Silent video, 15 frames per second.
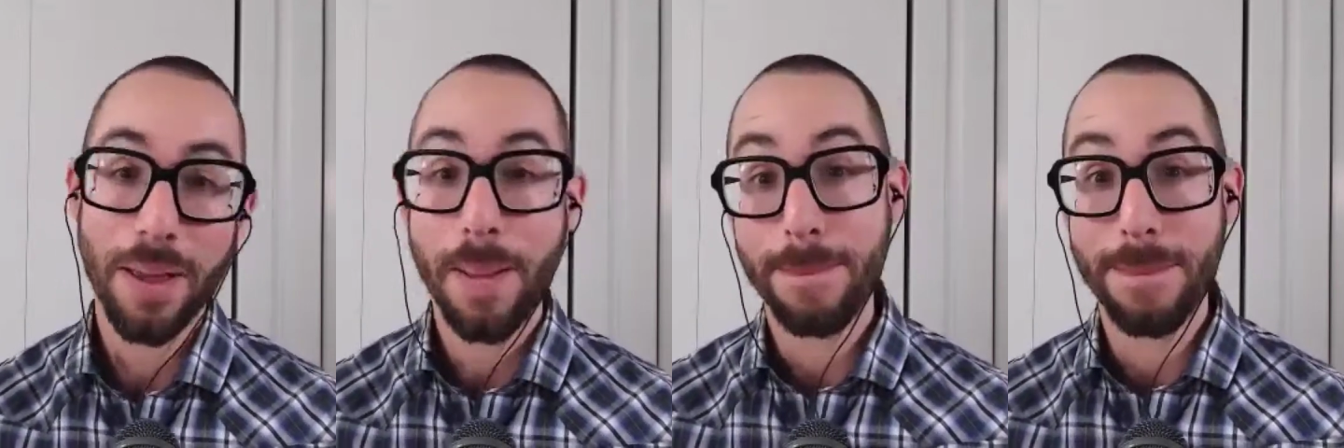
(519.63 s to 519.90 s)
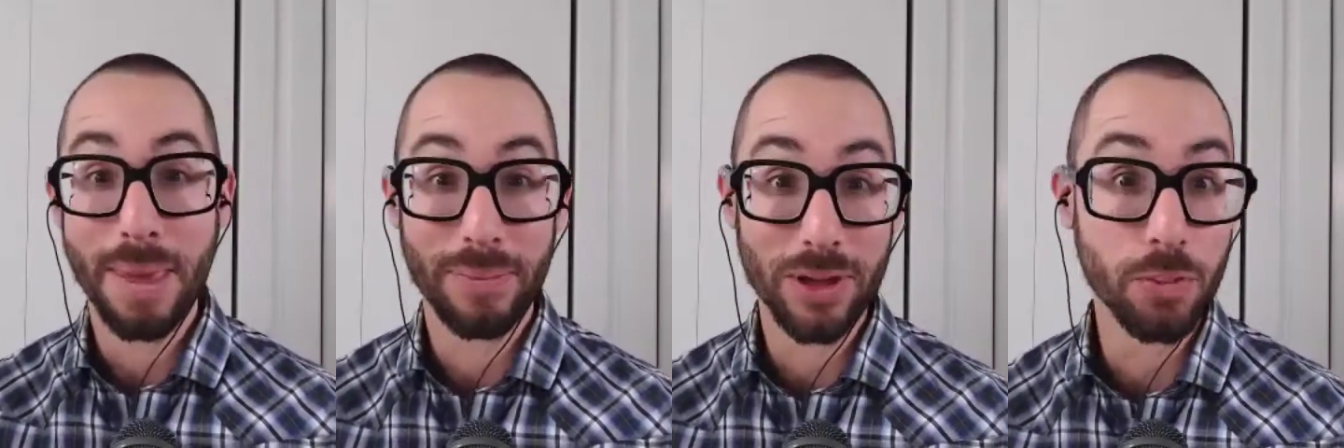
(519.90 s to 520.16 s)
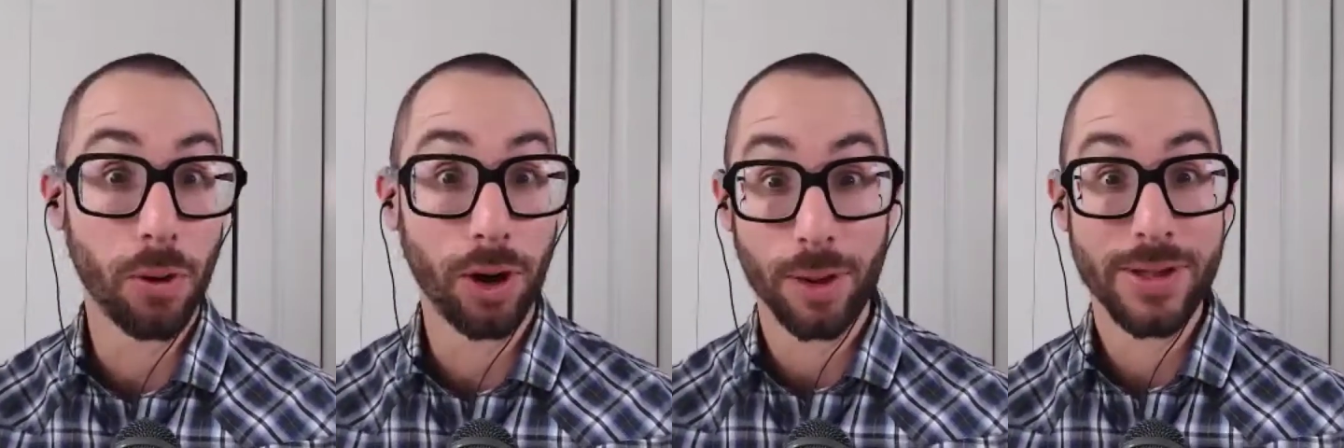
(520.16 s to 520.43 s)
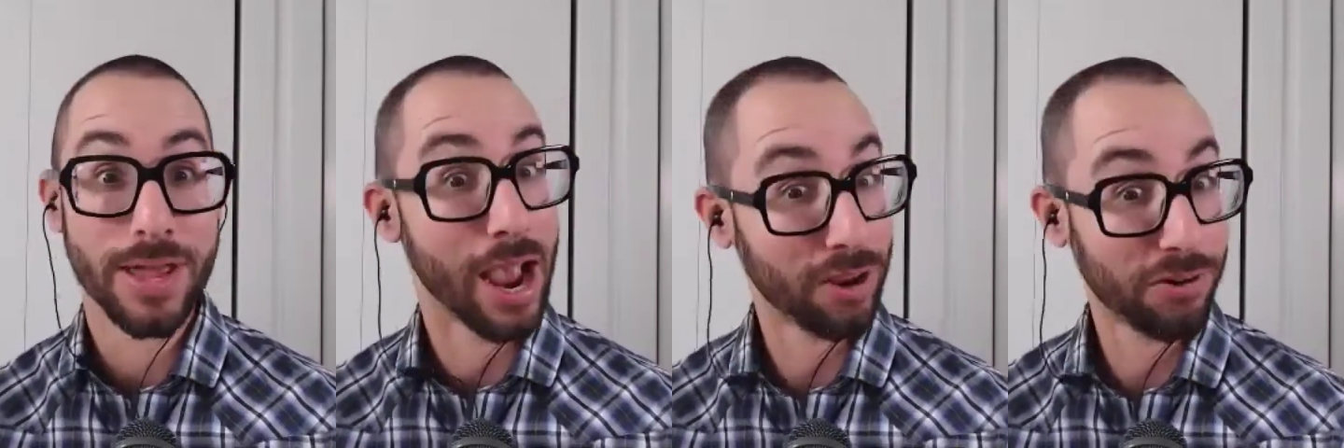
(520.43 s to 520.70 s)
maybe you want to
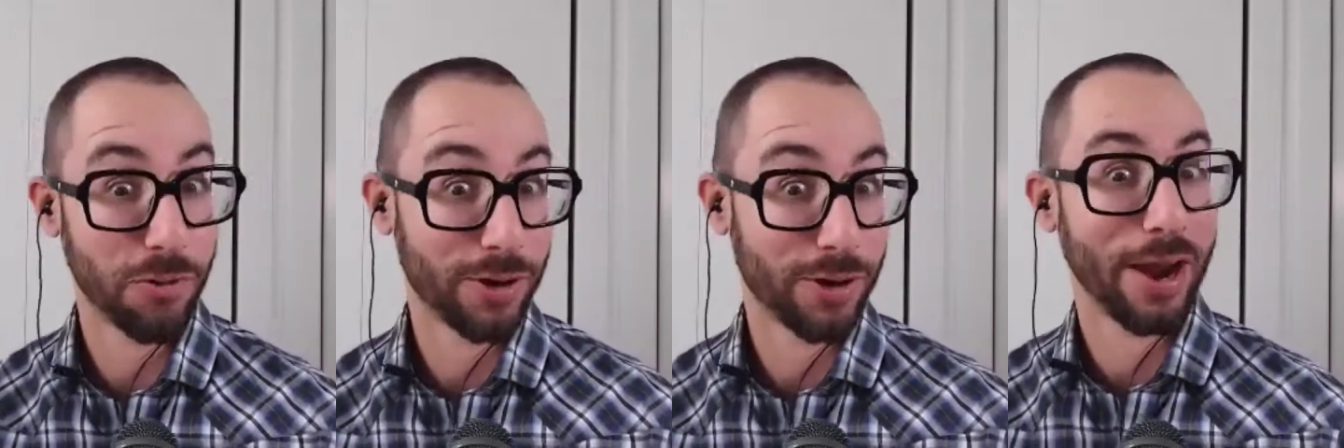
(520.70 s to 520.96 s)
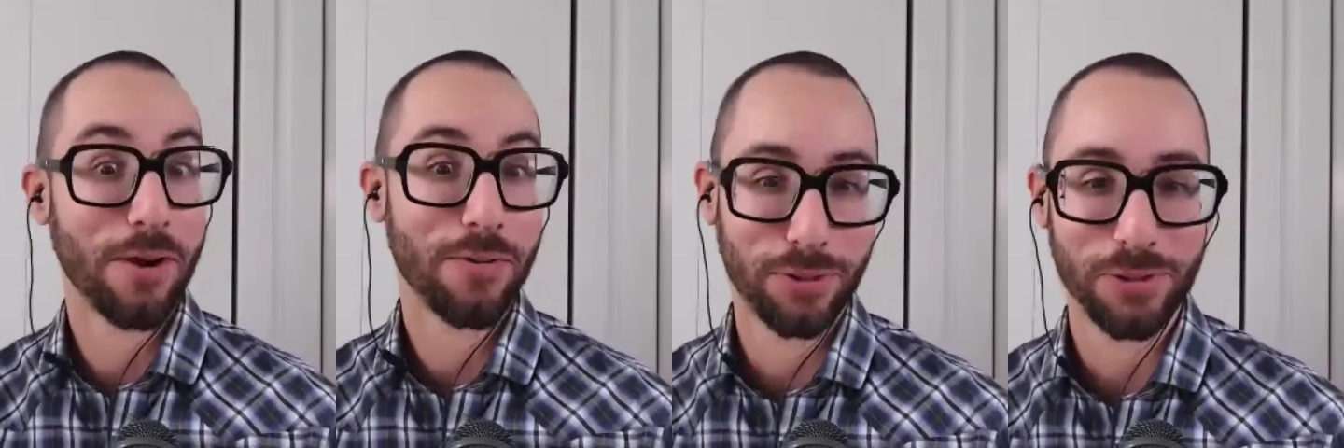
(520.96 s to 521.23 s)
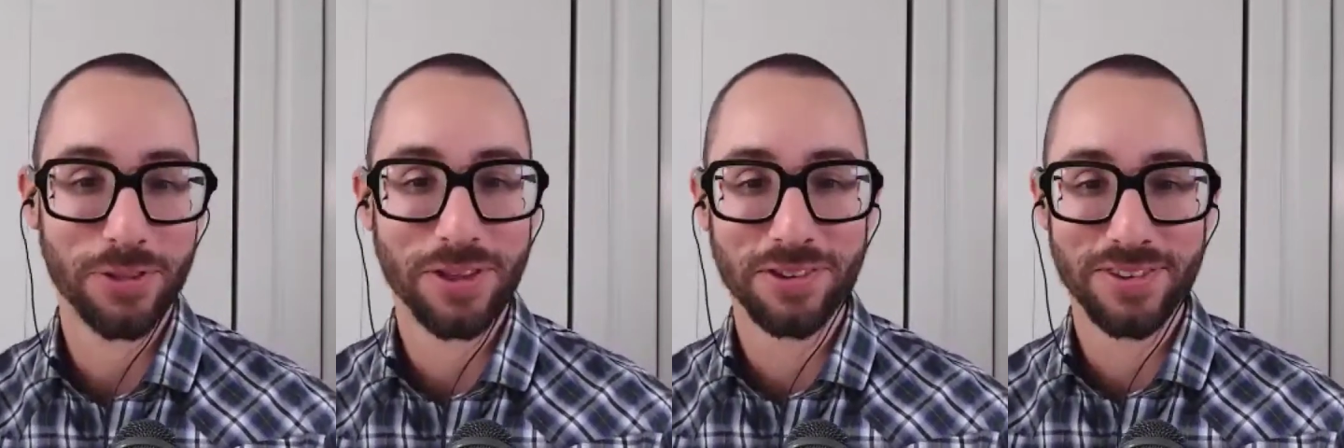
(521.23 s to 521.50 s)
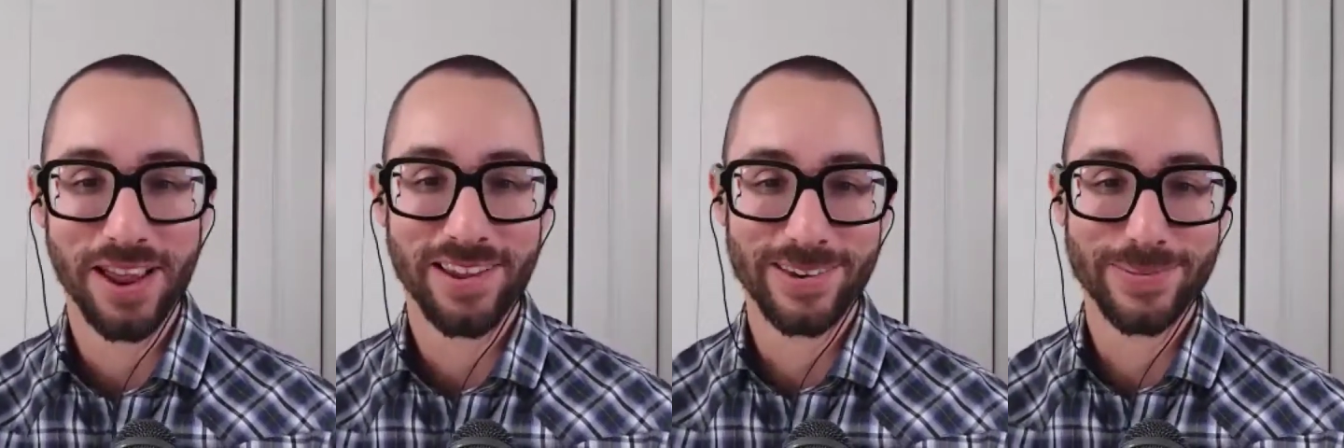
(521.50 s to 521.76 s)
be extra careful these
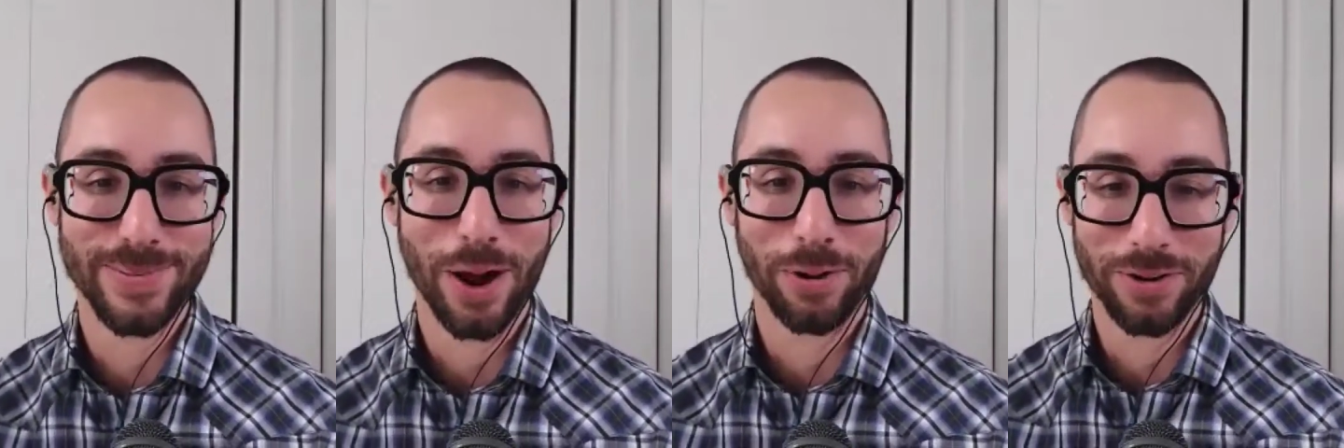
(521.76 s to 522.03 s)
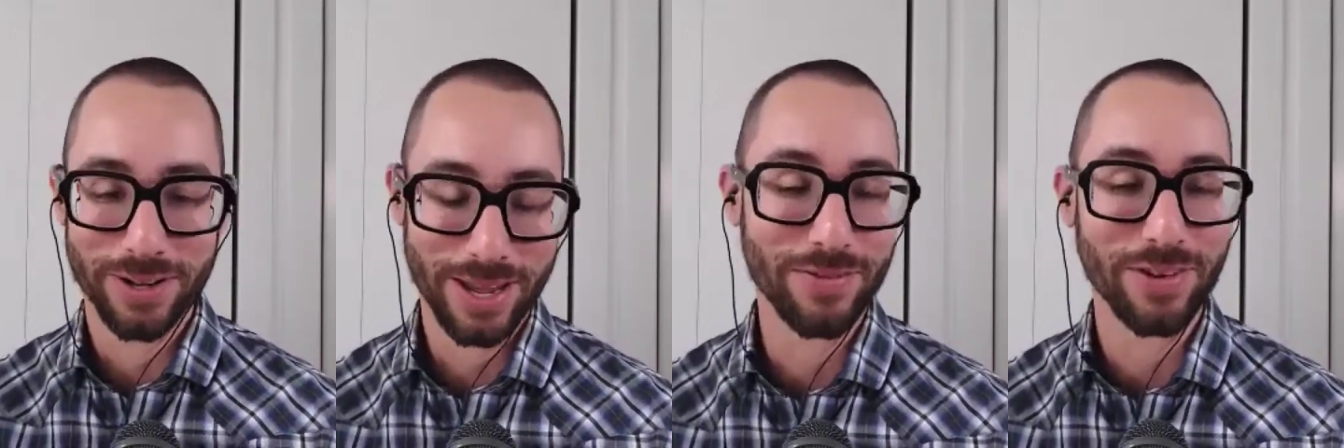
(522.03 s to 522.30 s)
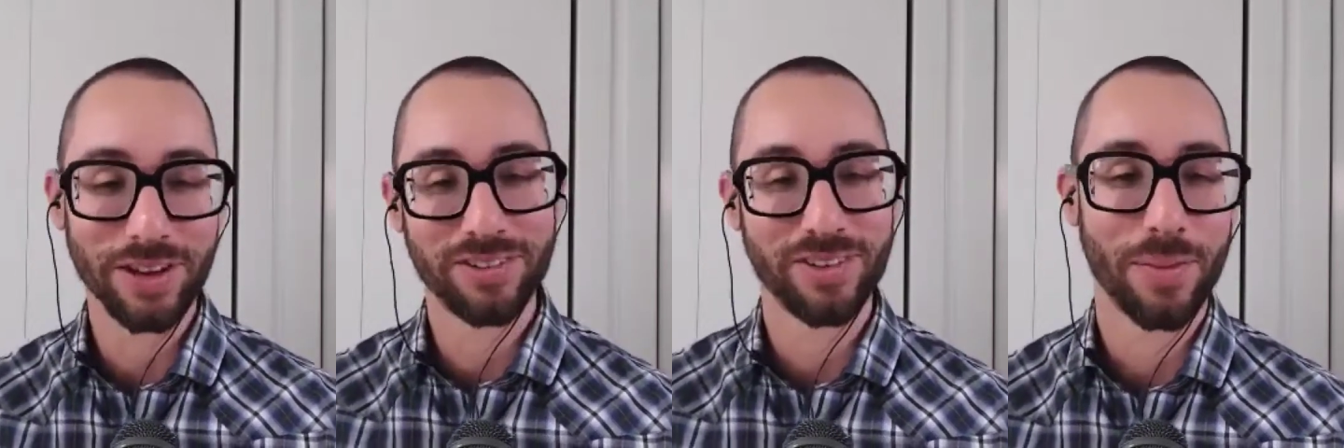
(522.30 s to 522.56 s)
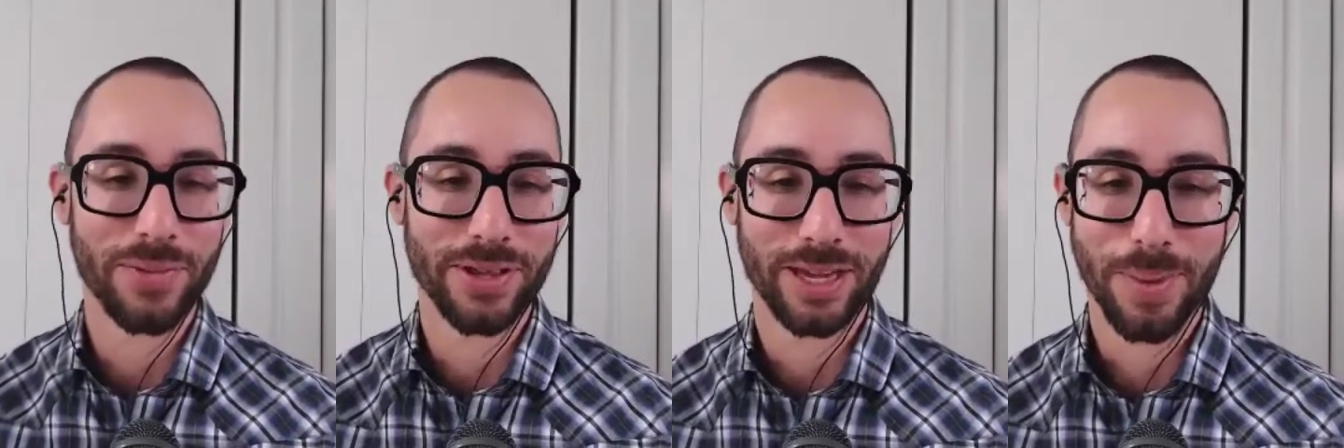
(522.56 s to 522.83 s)
days about giving
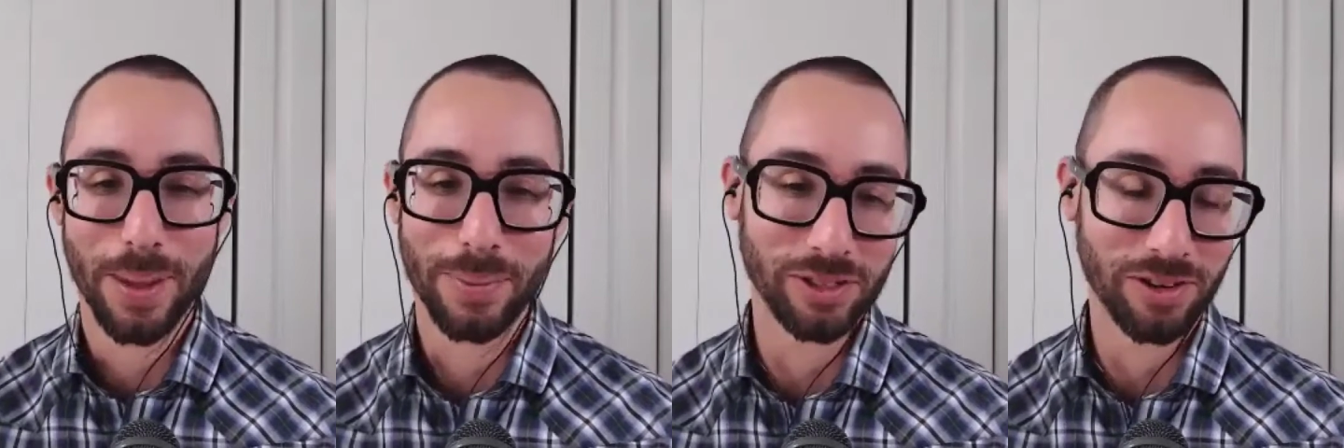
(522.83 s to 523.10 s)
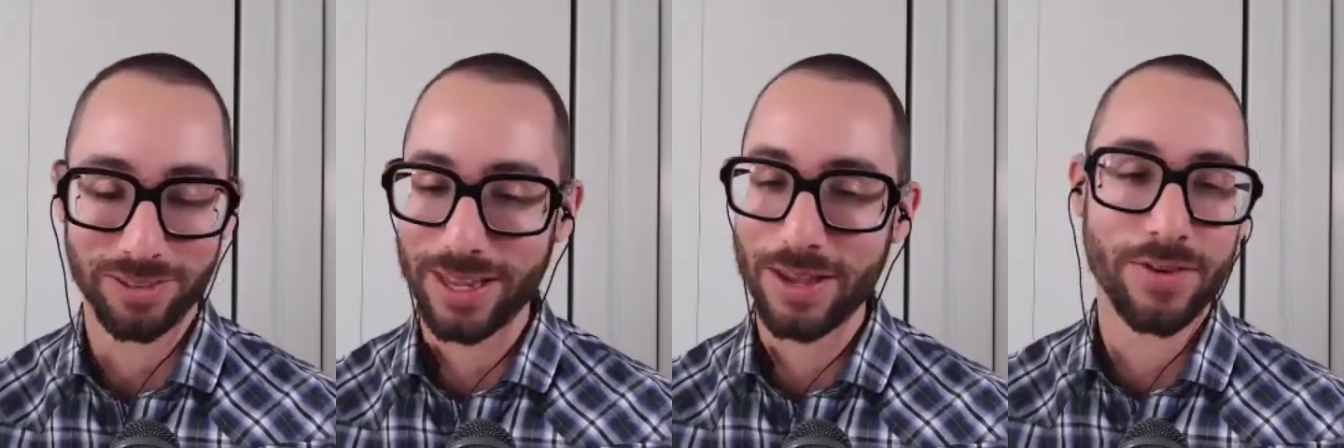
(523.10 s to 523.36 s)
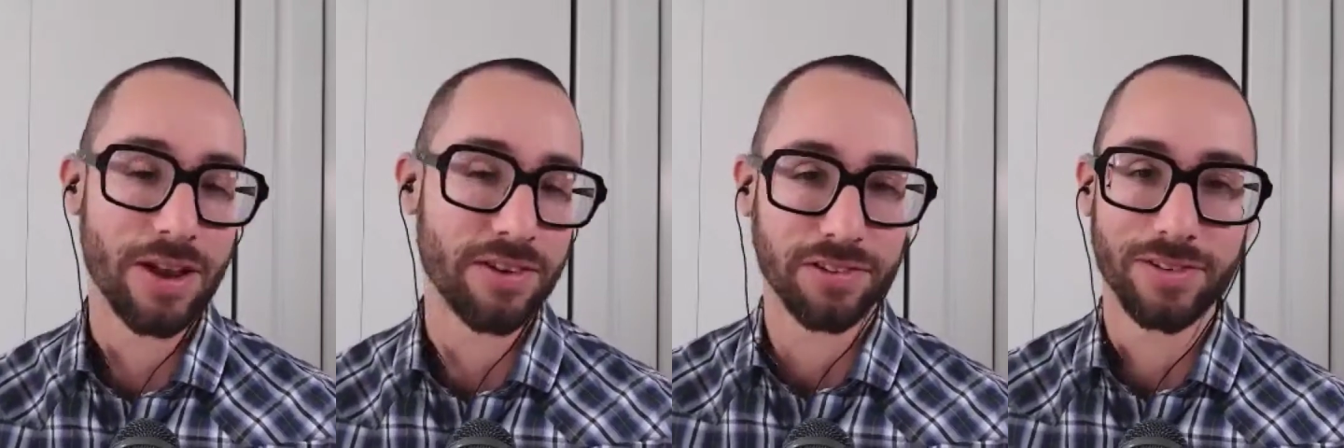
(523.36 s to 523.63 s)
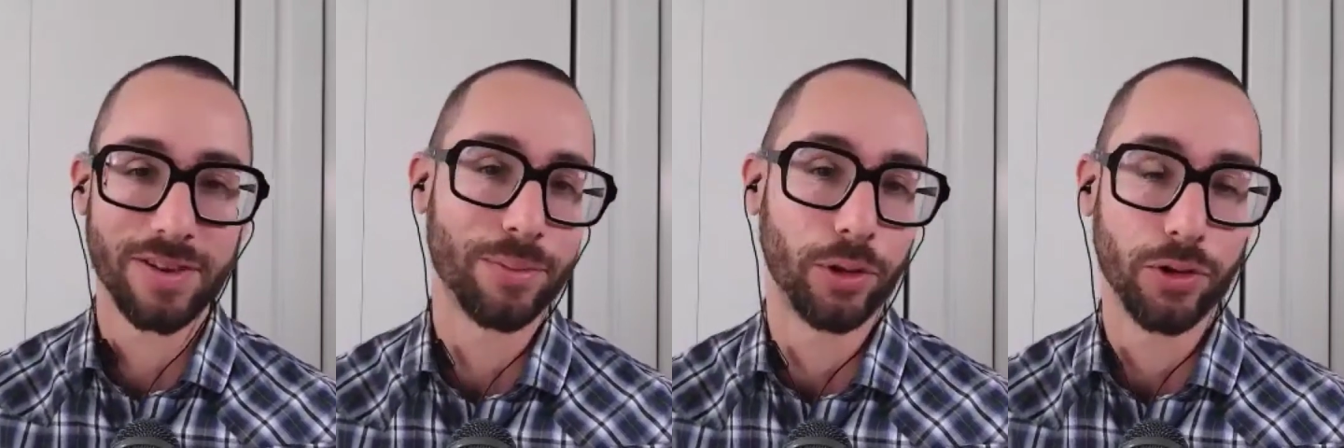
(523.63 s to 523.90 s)
something and maybe just leave it as a
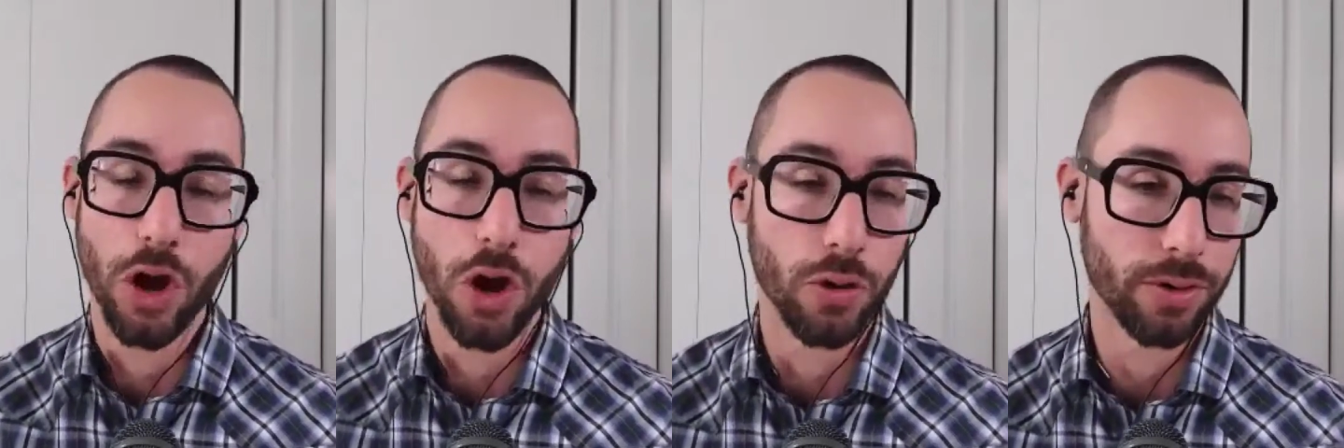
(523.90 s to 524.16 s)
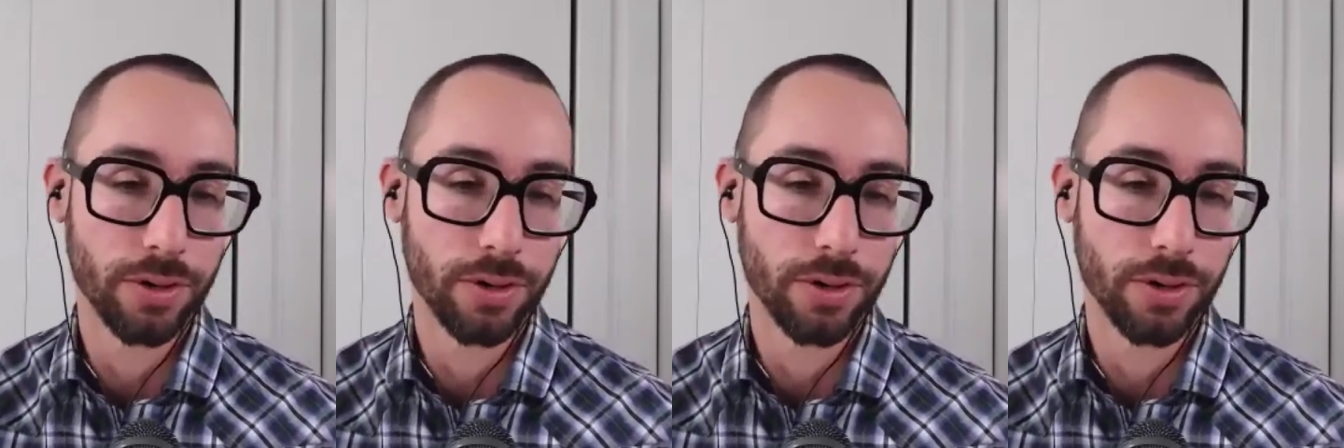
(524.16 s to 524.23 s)
simple note.